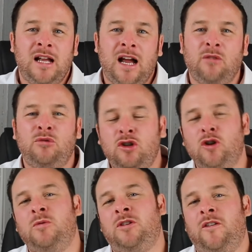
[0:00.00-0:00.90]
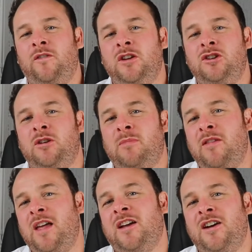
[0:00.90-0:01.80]
and I'm sure we'll do a feature about
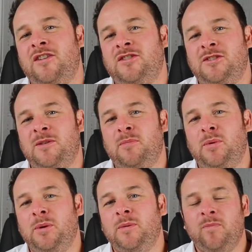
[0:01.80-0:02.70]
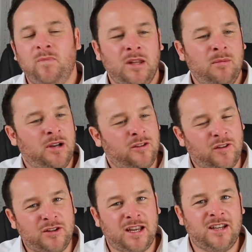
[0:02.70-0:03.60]
their cars at some point. But it's
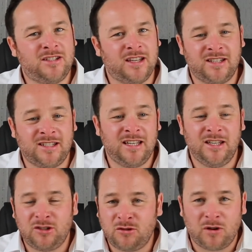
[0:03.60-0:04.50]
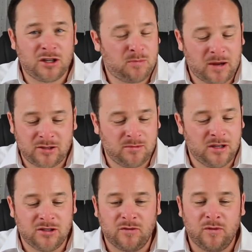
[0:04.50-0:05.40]
fantastic to see these great
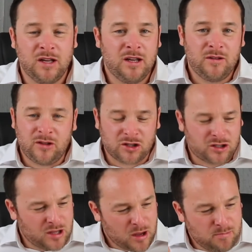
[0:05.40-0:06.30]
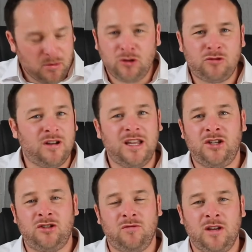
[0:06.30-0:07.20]
specimens of just motoring
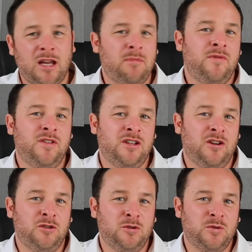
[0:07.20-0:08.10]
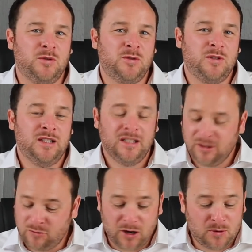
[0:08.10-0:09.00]
history come and visit our doors.
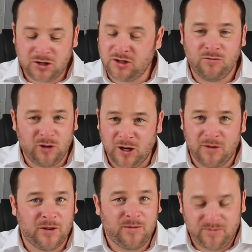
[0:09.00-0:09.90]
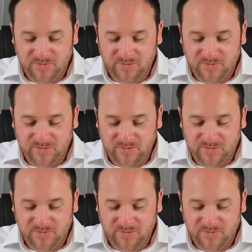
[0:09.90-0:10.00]
Great question, really love it.